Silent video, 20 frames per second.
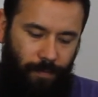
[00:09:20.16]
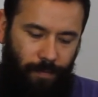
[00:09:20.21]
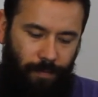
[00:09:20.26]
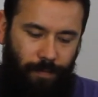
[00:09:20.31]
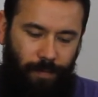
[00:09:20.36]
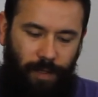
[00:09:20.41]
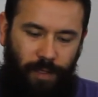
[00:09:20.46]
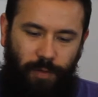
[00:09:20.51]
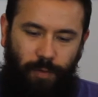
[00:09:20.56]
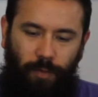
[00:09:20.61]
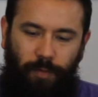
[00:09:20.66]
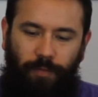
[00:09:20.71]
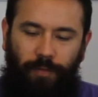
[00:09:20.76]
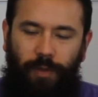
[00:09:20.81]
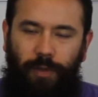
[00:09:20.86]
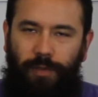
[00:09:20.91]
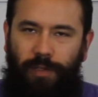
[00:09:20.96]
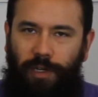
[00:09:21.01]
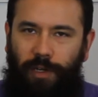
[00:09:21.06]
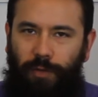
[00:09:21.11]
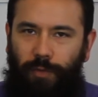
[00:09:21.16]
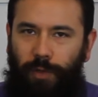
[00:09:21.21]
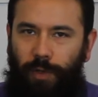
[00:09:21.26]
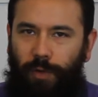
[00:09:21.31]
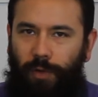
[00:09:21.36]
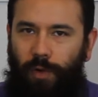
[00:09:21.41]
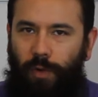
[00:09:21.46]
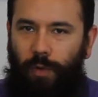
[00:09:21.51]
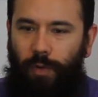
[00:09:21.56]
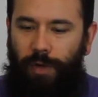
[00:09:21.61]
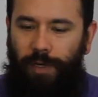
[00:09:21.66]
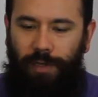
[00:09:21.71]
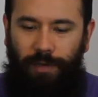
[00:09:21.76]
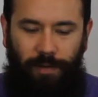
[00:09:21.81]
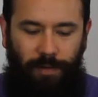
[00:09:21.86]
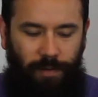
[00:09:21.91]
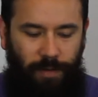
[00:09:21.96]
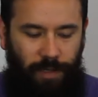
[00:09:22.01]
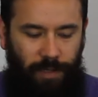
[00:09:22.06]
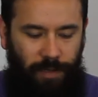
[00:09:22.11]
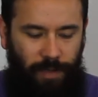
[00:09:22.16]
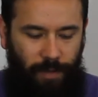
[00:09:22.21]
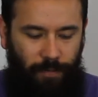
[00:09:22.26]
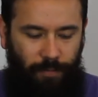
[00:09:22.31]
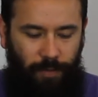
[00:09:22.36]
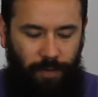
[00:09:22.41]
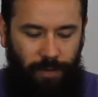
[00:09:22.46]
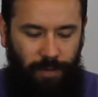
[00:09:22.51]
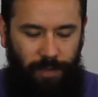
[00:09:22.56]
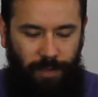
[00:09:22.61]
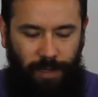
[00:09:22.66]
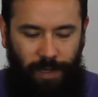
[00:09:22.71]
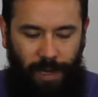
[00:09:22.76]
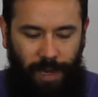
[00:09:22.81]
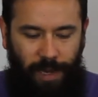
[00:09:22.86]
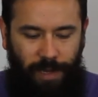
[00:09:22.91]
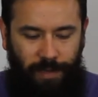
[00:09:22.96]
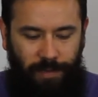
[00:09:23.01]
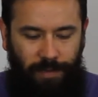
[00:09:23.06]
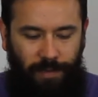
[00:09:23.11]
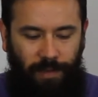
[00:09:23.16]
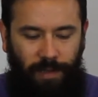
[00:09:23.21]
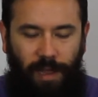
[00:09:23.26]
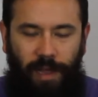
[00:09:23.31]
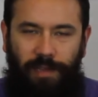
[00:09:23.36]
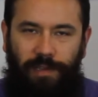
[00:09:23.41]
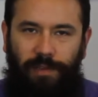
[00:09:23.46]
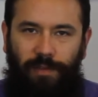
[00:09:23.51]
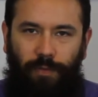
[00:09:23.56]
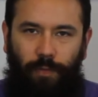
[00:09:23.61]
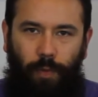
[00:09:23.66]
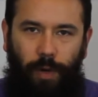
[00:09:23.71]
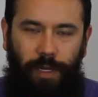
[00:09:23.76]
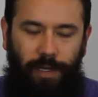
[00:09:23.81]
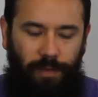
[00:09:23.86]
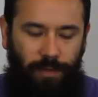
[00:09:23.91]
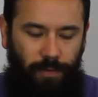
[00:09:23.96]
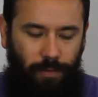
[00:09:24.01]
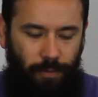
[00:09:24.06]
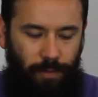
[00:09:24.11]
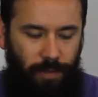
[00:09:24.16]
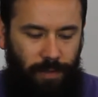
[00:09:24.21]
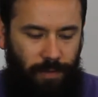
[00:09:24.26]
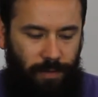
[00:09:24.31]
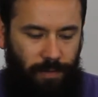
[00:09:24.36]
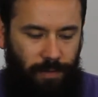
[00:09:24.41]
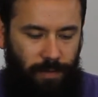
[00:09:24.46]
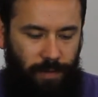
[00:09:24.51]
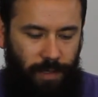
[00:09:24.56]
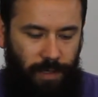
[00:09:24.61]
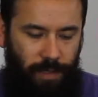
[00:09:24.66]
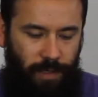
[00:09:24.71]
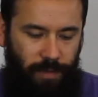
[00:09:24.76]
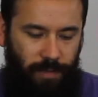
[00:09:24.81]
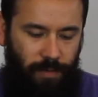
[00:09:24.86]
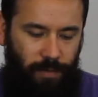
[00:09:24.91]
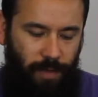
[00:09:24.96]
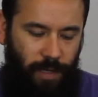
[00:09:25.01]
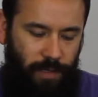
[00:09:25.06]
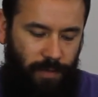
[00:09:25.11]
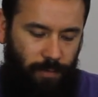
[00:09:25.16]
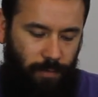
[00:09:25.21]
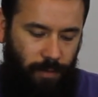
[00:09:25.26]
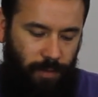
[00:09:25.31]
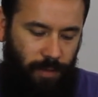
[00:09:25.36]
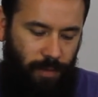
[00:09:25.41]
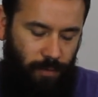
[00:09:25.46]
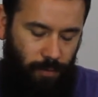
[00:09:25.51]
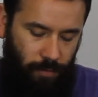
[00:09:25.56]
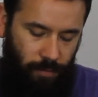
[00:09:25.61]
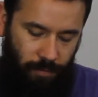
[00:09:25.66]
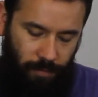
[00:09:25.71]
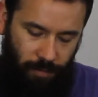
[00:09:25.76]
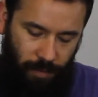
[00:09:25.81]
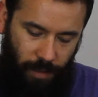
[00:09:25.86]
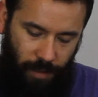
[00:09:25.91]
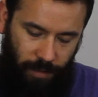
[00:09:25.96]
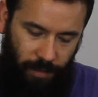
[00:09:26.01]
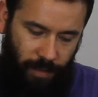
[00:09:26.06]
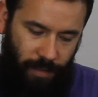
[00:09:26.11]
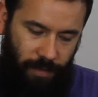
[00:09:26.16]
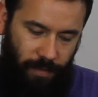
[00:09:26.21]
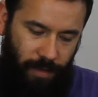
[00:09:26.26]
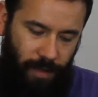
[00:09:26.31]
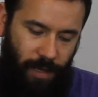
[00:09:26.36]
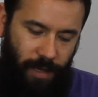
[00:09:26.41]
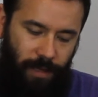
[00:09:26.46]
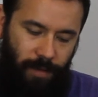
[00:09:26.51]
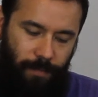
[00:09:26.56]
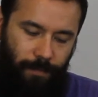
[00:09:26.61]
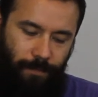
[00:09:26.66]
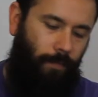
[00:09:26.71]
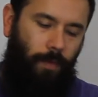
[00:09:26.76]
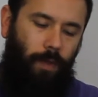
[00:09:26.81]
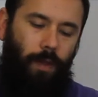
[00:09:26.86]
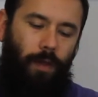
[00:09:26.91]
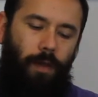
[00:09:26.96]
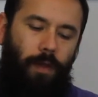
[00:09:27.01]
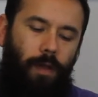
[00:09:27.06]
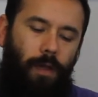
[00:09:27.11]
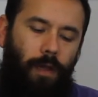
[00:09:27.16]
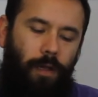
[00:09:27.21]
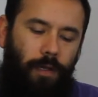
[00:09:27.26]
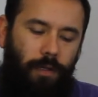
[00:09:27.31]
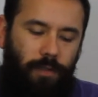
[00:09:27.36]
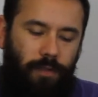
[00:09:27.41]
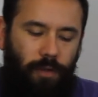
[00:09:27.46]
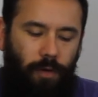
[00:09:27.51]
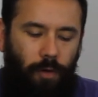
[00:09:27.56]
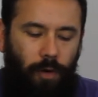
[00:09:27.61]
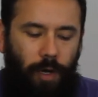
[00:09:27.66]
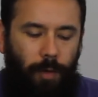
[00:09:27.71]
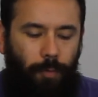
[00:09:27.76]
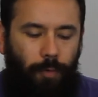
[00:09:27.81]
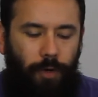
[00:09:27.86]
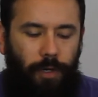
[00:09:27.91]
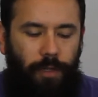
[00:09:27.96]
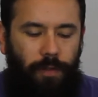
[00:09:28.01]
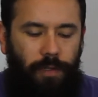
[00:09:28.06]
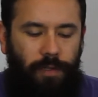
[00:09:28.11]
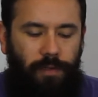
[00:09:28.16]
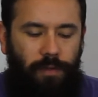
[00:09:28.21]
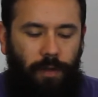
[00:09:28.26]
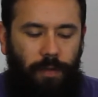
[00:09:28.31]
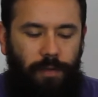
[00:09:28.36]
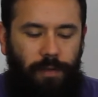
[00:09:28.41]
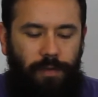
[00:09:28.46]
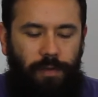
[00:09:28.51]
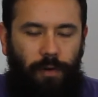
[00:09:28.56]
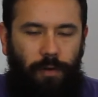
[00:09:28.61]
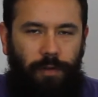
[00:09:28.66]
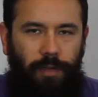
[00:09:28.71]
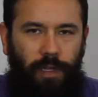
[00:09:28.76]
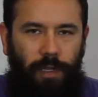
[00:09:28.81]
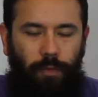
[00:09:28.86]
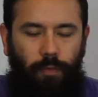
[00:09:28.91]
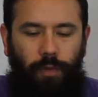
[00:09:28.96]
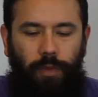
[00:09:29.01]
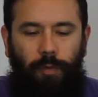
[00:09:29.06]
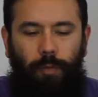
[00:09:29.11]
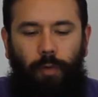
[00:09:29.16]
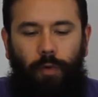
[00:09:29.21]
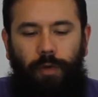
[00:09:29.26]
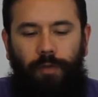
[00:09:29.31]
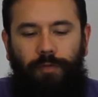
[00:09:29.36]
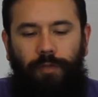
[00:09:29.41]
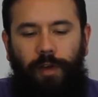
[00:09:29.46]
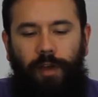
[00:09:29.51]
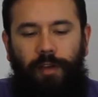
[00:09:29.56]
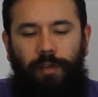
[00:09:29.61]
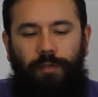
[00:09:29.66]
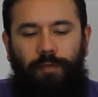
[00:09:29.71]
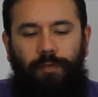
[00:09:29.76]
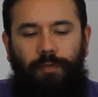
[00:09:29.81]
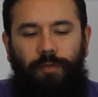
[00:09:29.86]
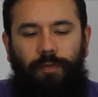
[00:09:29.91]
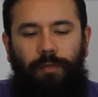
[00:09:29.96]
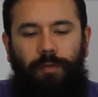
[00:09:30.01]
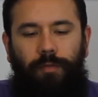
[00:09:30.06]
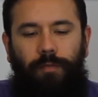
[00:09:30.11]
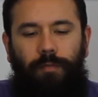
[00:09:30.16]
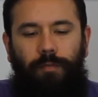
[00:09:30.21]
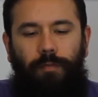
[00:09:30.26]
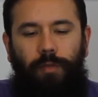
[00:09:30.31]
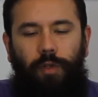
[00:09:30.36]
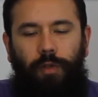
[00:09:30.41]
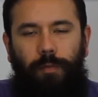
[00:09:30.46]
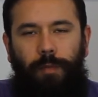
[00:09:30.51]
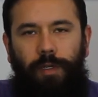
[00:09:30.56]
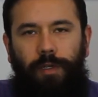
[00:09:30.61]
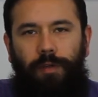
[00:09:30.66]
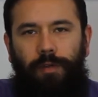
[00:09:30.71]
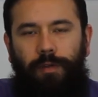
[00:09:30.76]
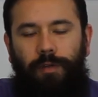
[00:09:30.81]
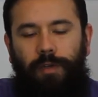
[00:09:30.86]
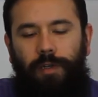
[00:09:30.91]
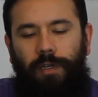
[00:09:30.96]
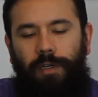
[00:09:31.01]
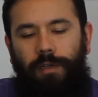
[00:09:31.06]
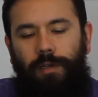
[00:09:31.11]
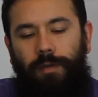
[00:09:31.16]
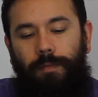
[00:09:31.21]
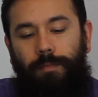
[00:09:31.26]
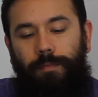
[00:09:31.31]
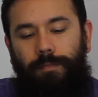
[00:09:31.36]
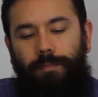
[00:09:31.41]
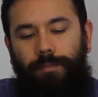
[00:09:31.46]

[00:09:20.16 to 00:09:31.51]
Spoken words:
This one feels like a real coin. It definitely has lots of weight to it, and so that's really cool. I like that. So I printed this on the CR10 with the 0.5 millimeter